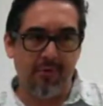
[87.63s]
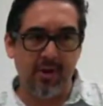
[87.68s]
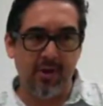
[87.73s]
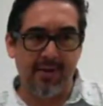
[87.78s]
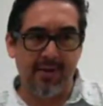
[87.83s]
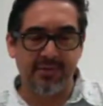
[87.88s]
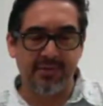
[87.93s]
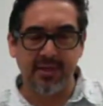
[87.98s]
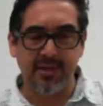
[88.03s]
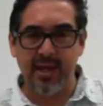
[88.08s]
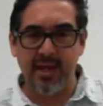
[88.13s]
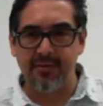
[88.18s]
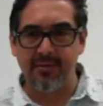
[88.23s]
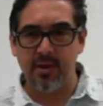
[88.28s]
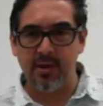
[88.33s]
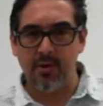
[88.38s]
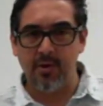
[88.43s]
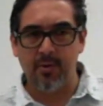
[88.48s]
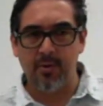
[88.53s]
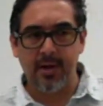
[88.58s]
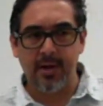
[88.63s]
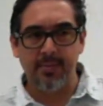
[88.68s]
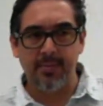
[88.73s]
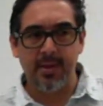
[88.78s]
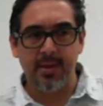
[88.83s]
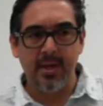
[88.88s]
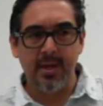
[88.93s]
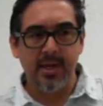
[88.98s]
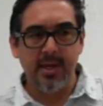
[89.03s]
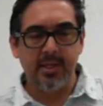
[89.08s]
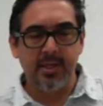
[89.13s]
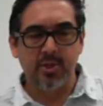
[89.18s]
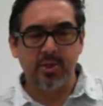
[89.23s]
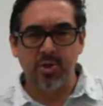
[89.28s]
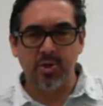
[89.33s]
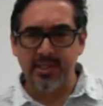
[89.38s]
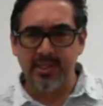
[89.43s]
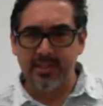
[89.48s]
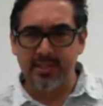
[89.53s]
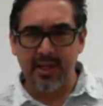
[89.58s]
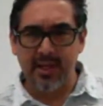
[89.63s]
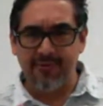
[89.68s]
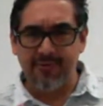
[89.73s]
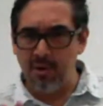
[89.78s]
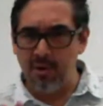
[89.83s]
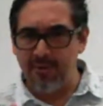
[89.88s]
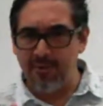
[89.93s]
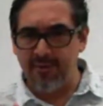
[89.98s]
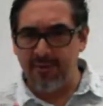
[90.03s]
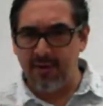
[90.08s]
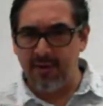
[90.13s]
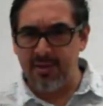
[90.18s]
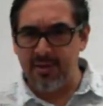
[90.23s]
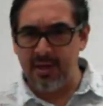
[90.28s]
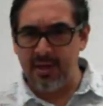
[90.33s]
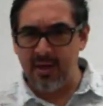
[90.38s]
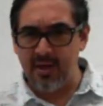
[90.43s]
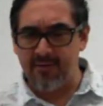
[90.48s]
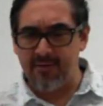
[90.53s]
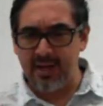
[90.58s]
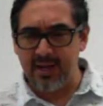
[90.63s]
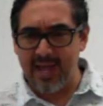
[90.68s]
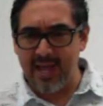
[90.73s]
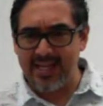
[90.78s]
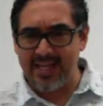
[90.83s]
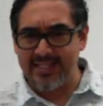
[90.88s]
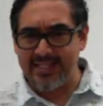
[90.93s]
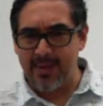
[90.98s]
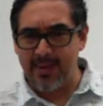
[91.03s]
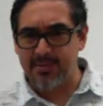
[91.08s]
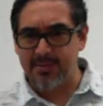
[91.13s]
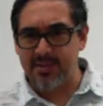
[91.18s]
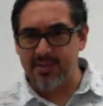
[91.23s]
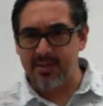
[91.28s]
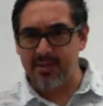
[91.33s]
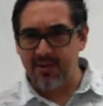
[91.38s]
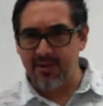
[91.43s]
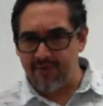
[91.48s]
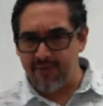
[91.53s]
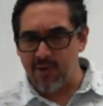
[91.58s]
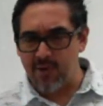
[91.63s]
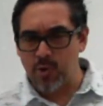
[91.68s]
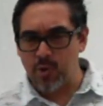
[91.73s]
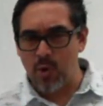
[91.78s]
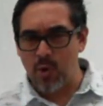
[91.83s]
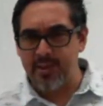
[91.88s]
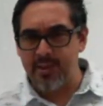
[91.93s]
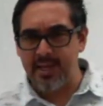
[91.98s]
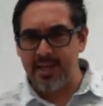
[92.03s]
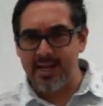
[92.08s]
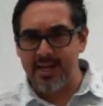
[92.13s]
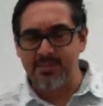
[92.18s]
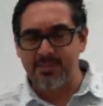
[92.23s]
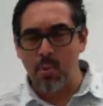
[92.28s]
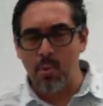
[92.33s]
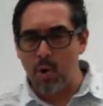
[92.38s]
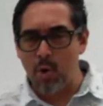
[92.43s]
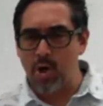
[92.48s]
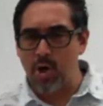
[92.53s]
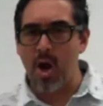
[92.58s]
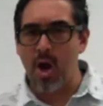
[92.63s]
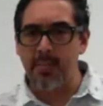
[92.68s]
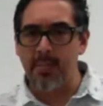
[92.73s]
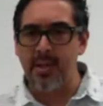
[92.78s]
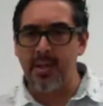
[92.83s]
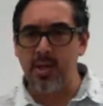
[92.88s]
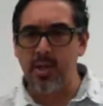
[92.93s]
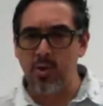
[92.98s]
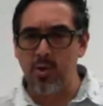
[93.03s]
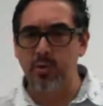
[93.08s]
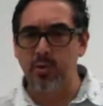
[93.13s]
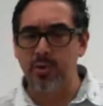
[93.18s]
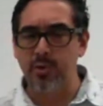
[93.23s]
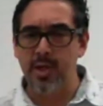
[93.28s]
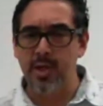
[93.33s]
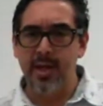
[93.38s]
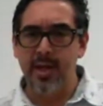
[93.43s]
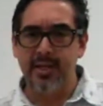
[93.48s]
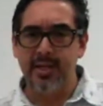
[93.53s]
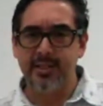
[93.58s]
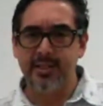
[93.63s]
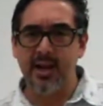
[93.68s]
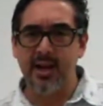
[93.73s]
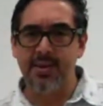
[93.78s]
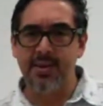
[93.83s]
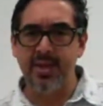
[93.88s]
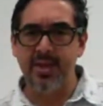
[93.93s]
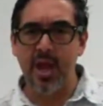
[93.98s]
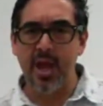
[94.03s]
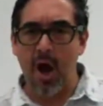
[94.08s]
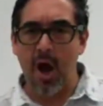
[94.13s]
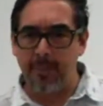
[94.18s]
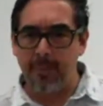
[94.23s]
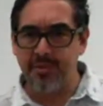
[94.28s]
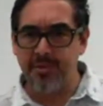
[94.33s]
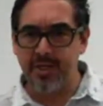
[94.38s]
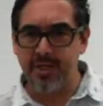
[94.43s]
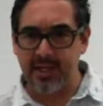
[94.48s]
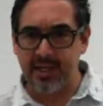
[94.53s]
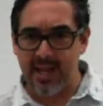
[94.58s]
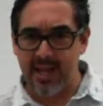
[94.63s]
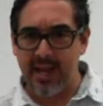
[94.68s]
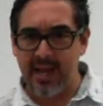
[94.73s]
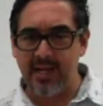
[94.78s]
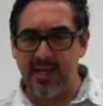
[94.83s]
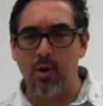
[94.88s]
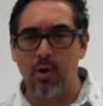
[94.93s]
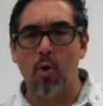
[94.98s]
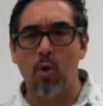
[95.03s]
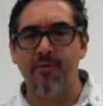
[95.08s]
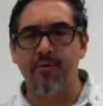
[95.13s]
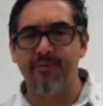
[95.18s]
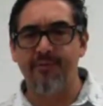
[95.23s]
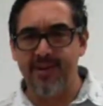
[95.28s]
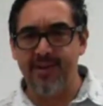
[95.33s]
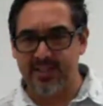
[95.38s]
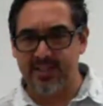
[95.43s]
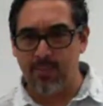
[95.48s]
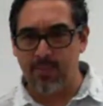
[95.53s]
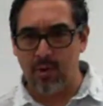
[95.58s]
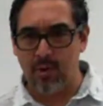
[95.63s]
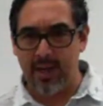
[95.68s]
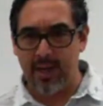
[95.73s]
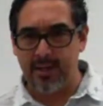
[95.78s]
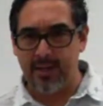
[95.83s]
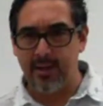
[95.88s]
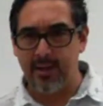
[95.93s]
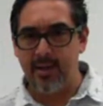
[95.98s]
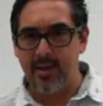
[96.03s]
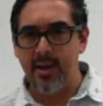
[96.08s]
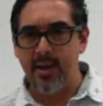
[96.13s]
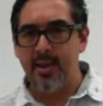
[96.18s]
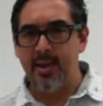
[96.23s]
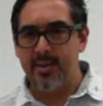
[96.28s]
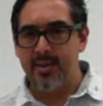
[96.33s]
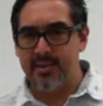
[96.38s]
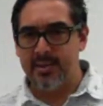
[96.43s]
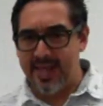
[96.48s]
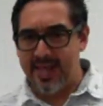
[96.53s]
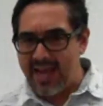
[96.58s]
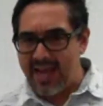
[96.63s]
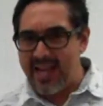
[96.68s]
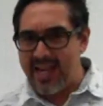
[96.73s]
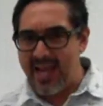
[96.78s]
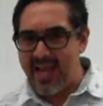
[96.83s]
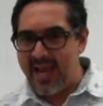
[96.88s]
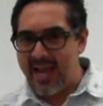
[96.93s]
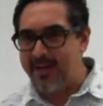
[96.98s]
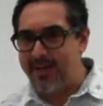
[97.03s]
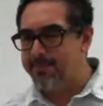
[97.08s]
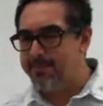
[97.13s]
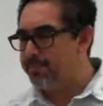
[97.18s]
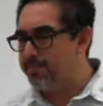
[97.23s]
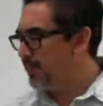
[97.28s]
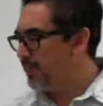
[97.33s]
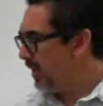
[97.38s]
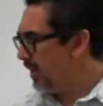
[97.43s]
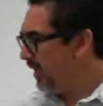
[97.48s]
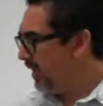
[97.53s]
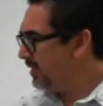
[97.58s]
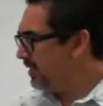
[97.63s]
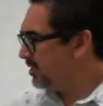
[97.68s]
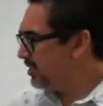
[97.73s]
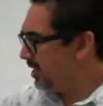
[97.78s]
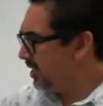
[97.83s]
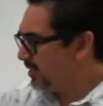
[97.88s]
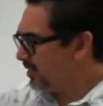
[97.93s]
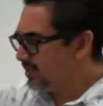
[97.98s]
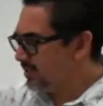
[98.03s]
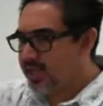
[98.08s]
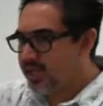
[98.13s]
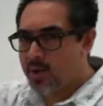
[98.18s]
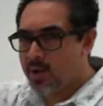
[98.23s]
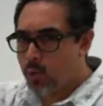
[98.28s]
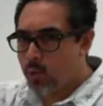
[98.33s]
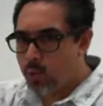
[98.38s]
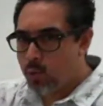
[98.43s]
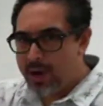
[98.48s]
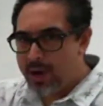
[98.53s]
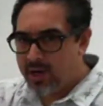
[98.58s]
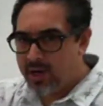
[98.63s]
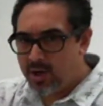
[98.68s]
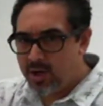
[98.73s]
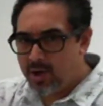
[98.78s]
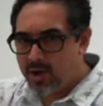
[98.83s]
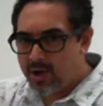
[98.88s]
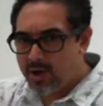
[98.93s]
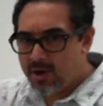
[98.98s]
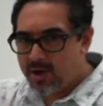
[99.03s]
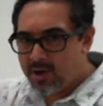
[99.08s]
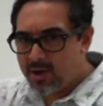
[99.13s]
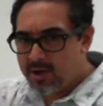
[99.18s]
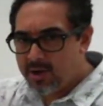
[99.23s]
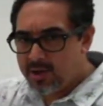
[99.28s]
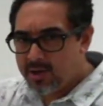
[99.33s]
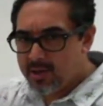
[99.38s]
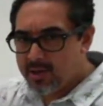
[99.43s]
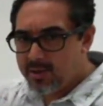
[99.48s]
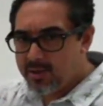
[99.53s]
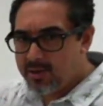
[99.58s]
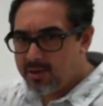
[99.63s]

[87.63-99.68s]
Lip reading: Hopefully you have seen that video already. So just a few of the line types. The first one that is more commonly used is going to be the object line or visible line. That line is just a regular